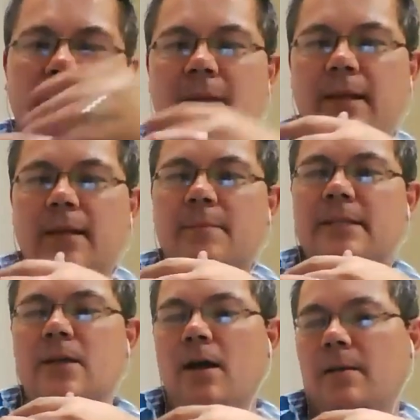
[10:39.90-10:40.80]
me
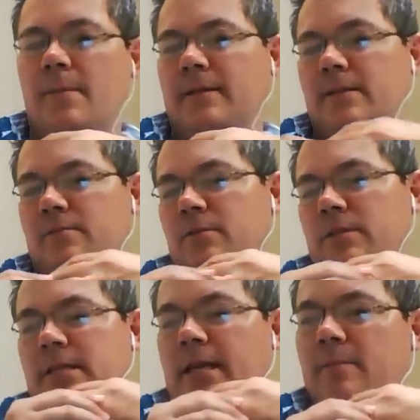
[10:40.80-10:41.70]
talk about this for a
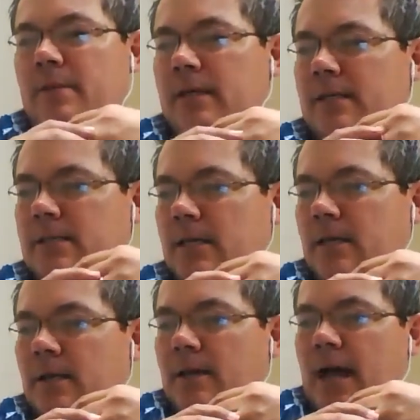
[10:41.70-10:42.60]
second, because
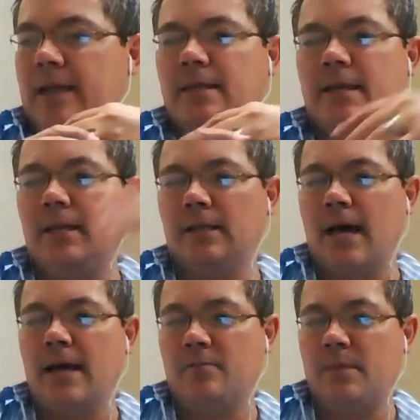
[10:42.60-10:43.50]
I think a
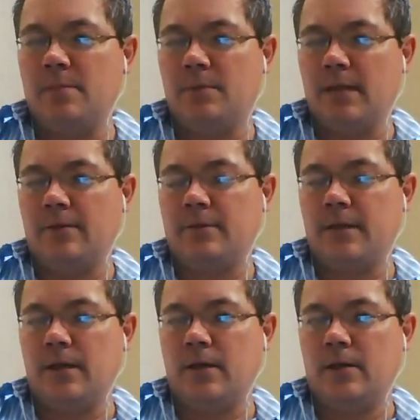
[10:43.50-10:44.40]
lot of people out
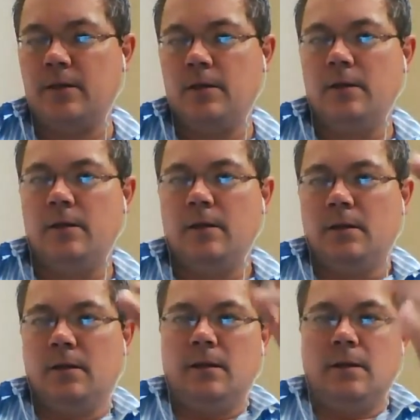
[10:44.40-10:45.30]
there
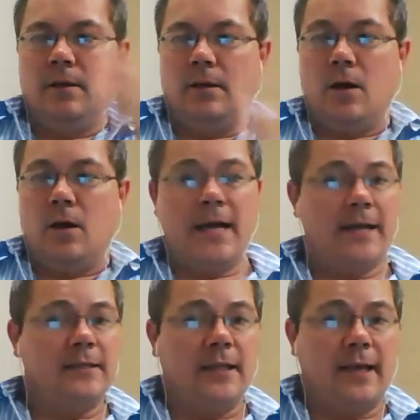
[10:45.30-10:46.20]
are
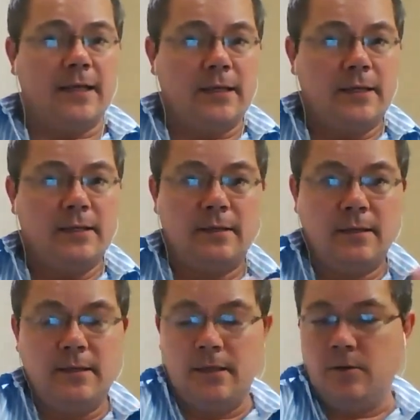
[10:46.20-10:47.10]
kind of like
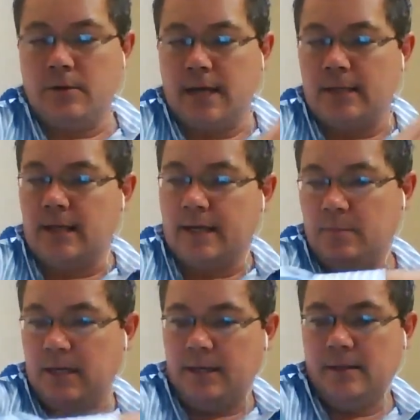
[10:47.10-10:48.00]

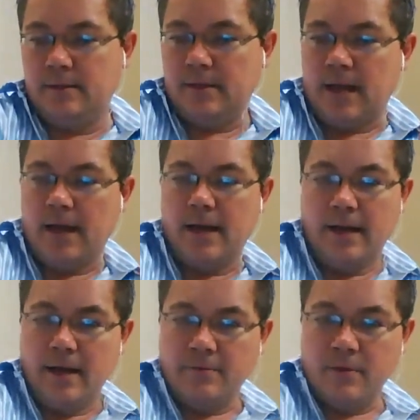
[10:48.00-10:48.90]
me.
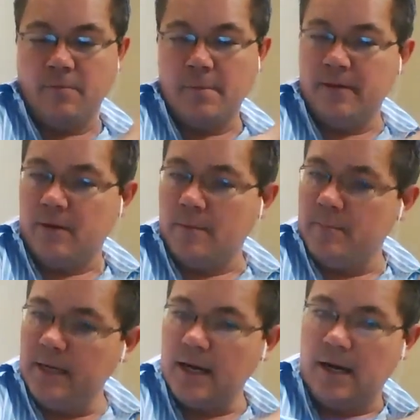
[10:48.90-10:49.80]
And if I'm
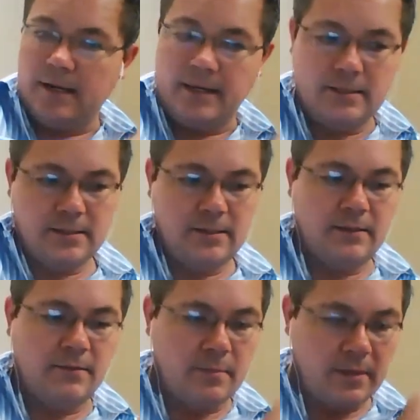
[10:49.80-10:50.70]
being honest,
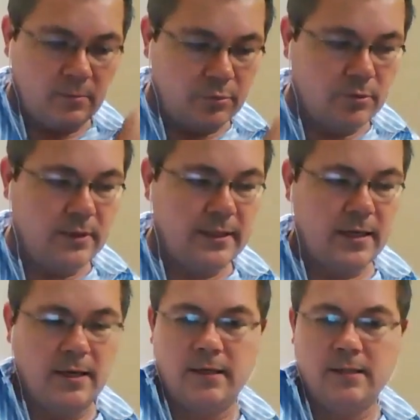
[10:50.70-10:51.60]
if I'm being brutally
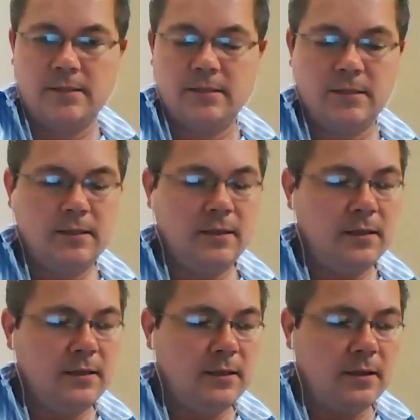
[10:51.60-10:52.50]
honest,
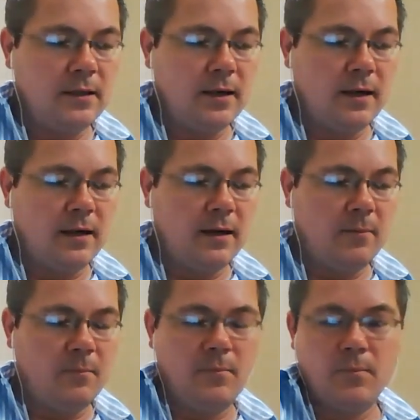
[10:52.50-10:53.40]
I